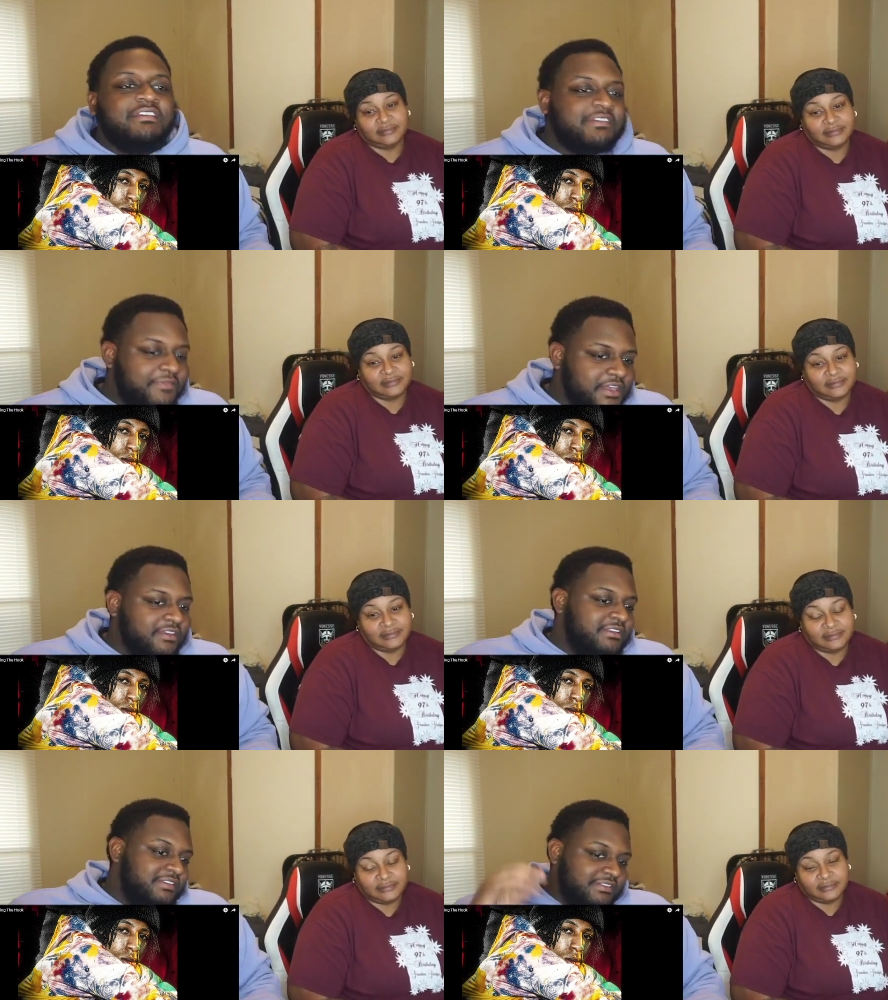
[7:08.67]

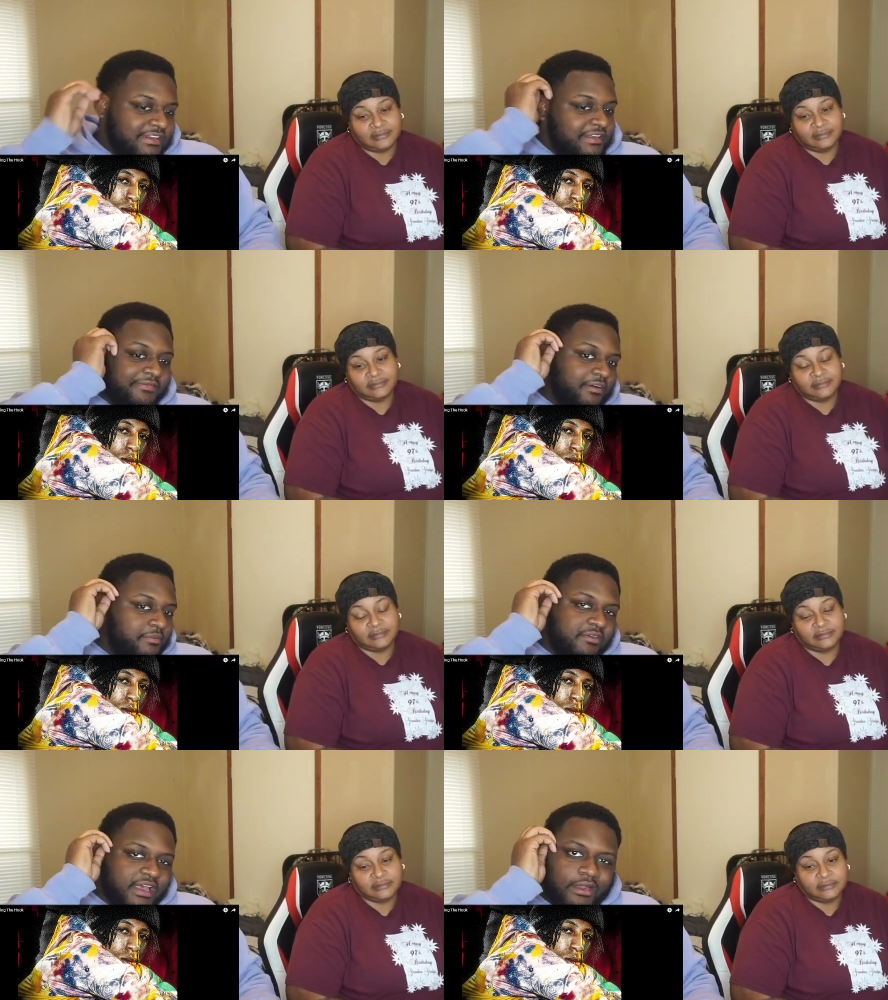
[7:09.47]
Speaker 1: civilians listen to these folk
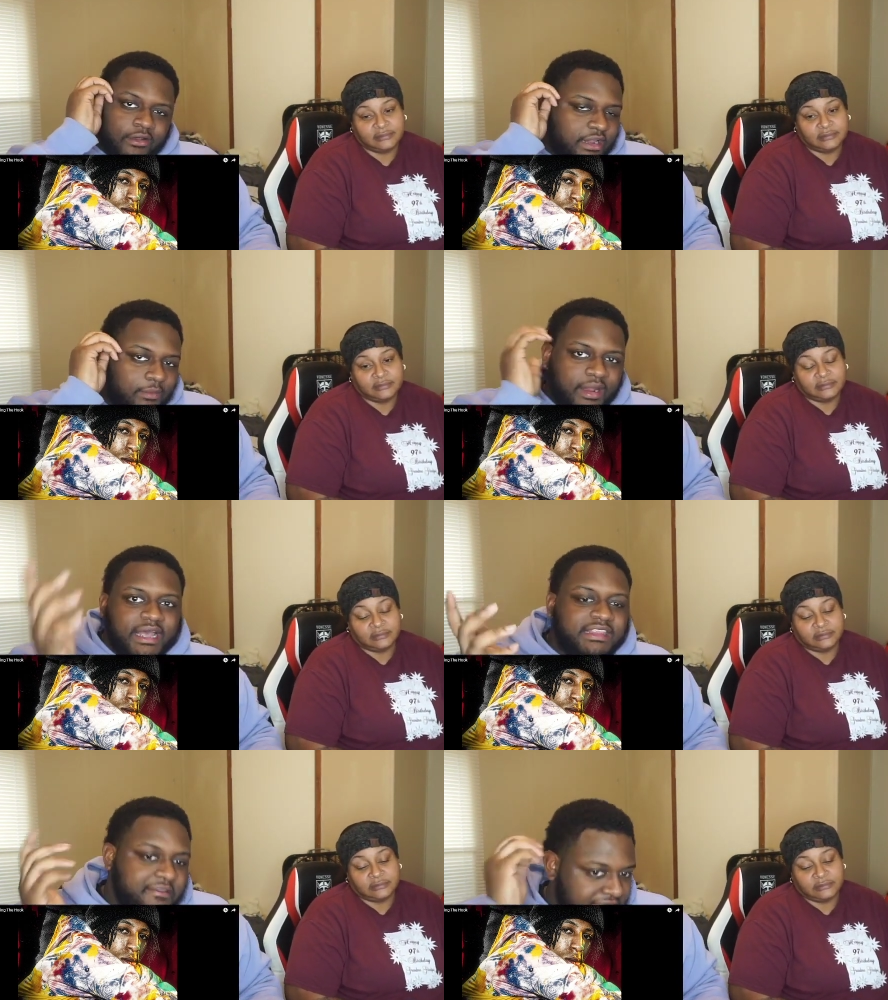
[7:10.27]
music. I know everybody
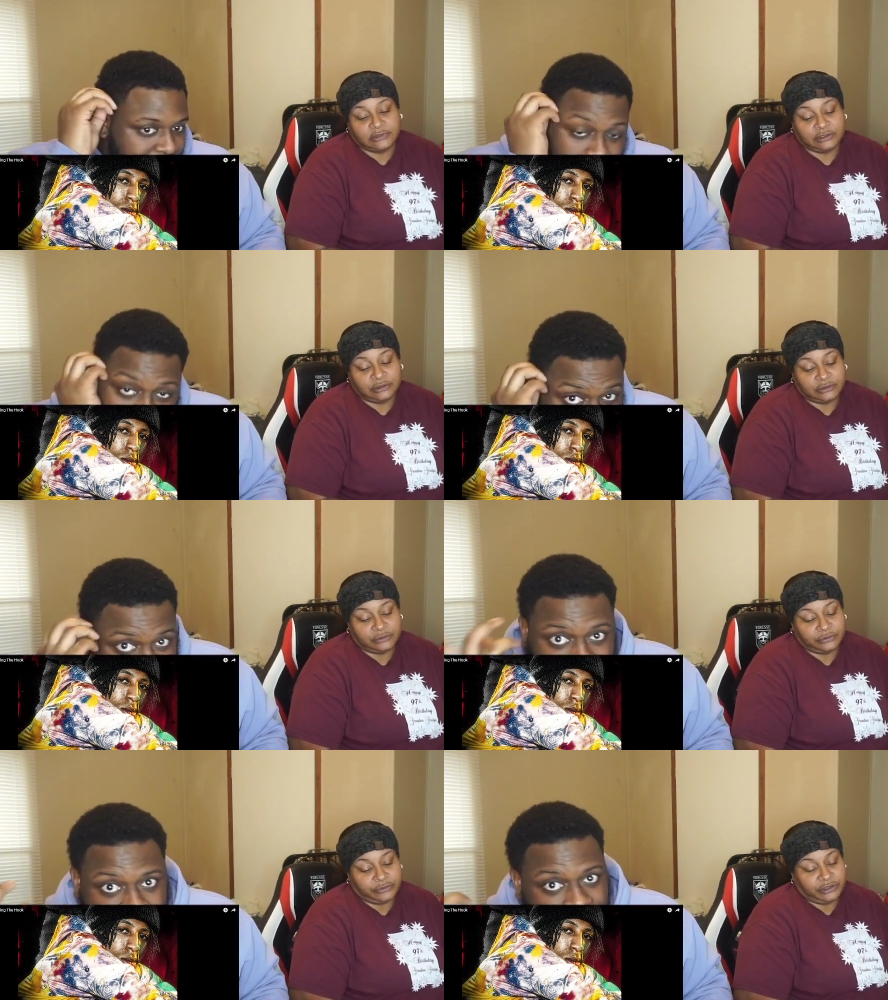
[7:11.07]
got their favorite
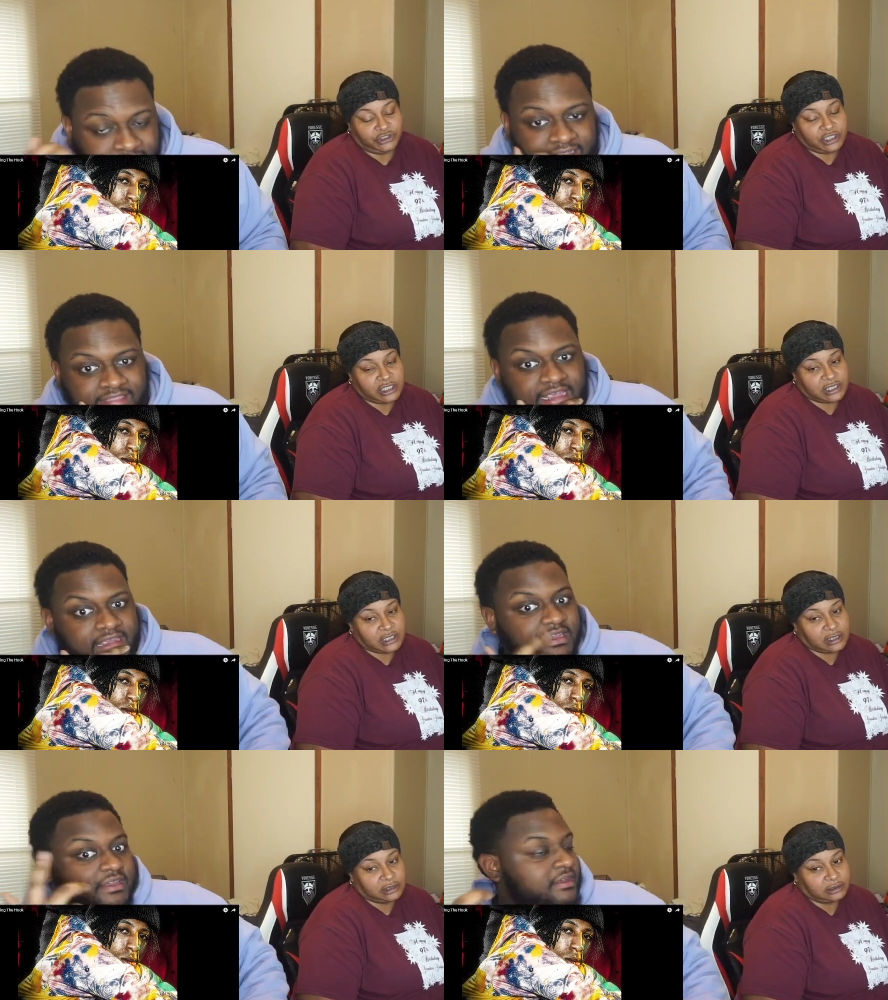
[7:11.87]
artists and We're stuff like
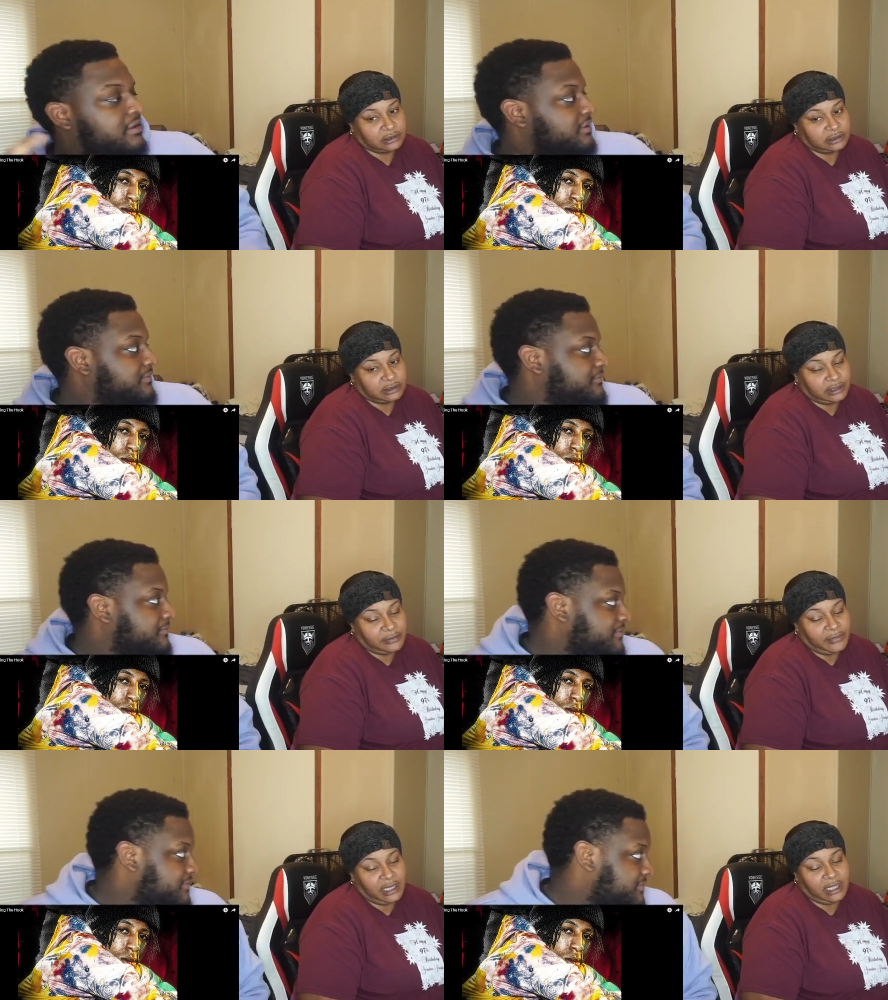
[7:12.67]
that.
Speaker 2: The
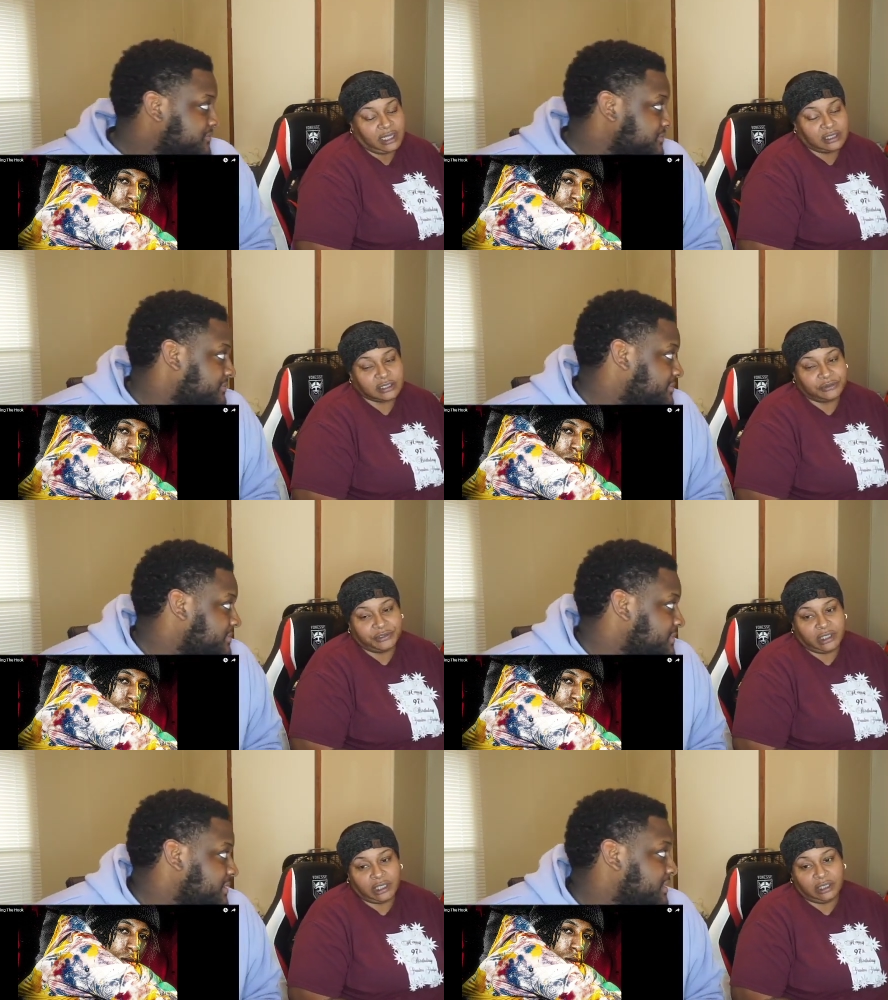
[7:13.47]
media
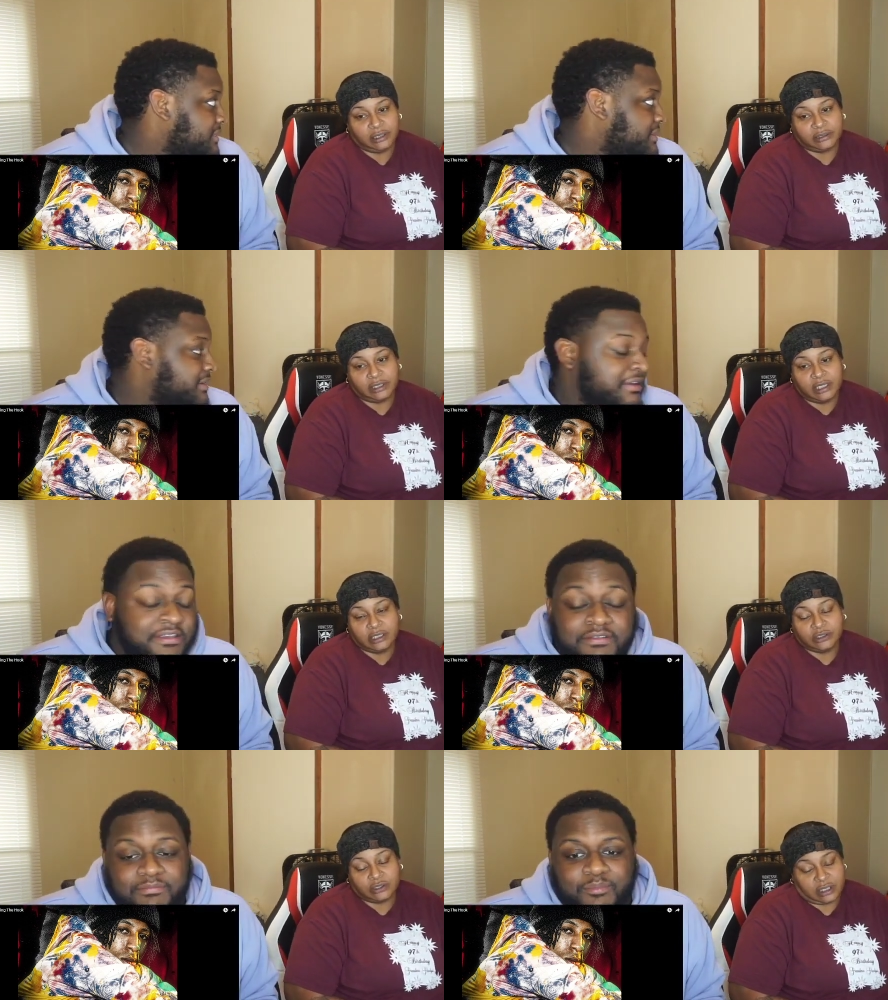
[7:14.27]
tuning in. Yeah.
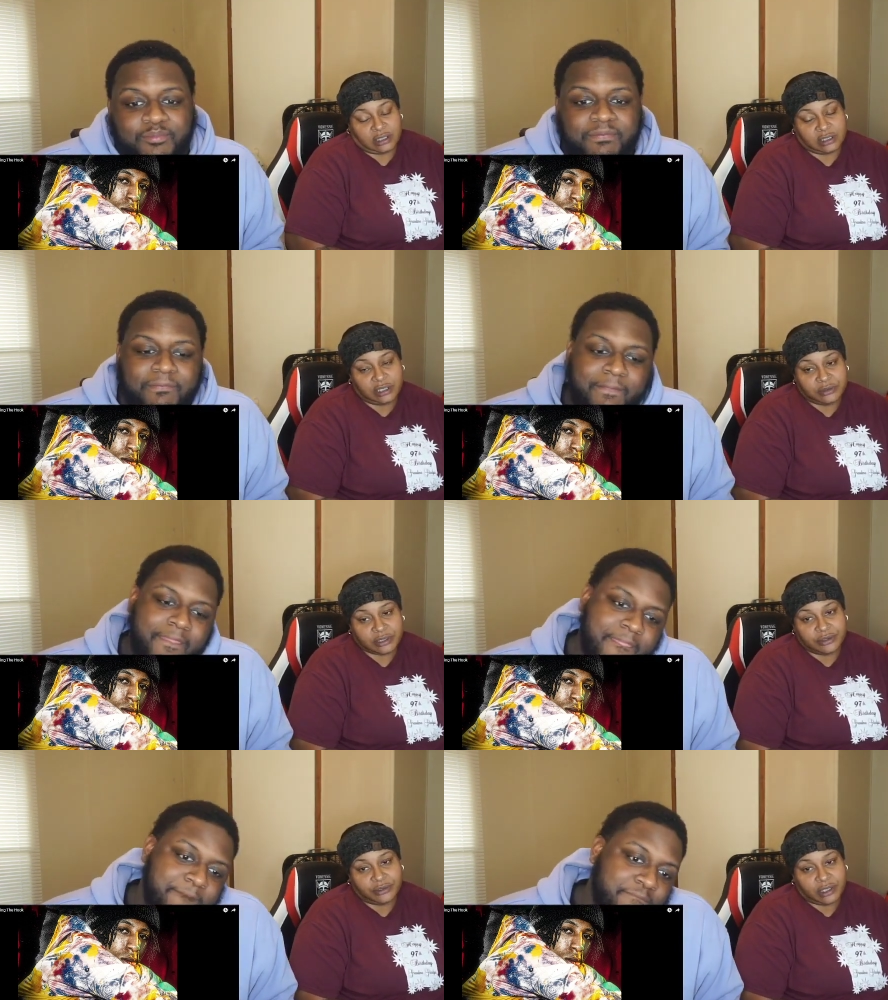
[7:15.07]
Speaker 1: Trying to see what's
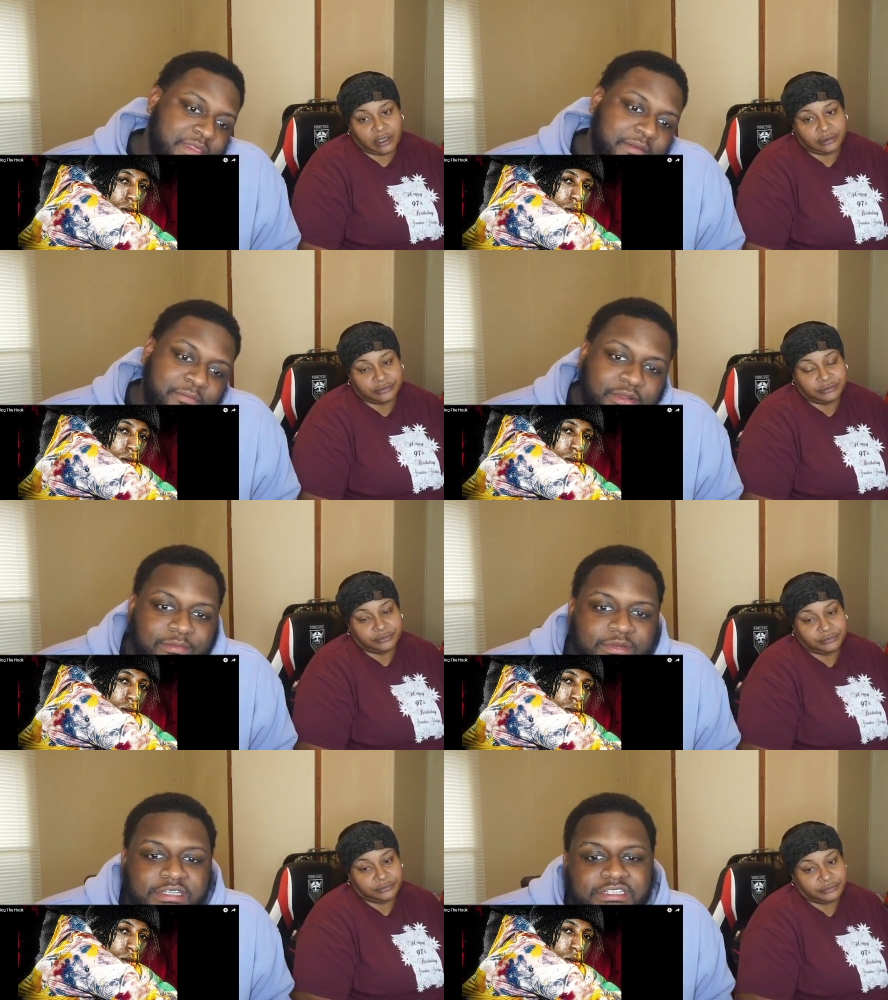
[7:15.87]
going on. Pretty
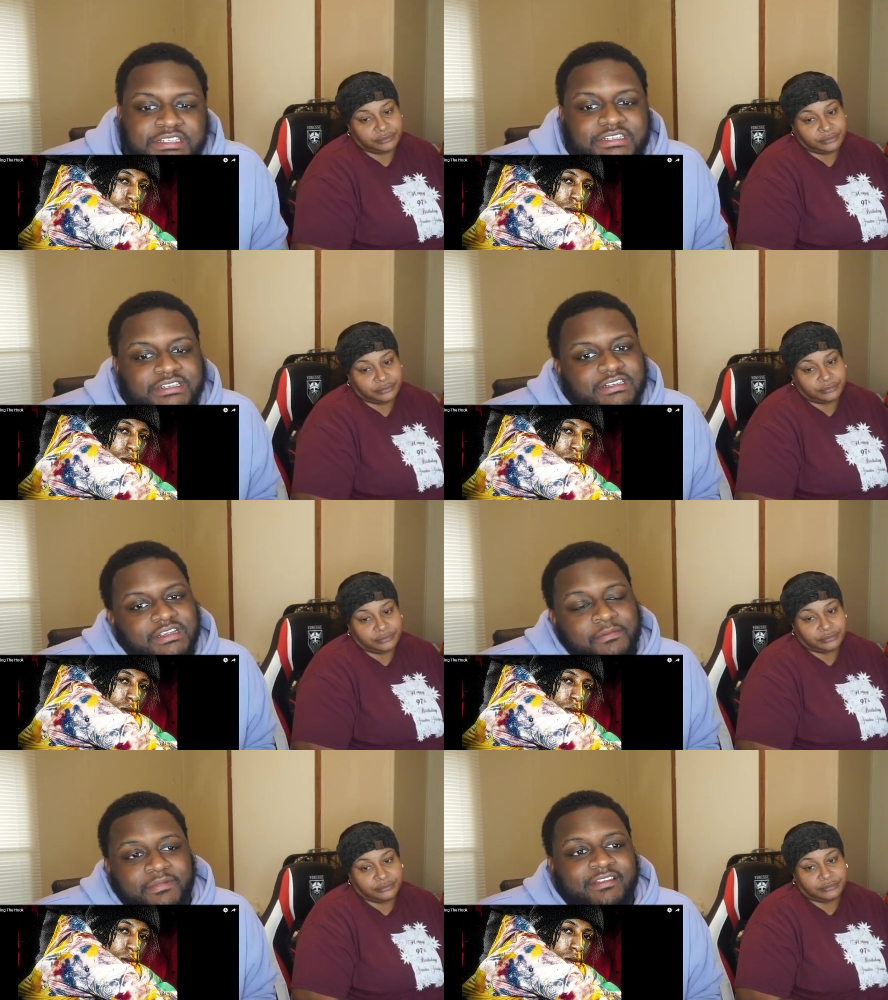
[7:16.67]
much. But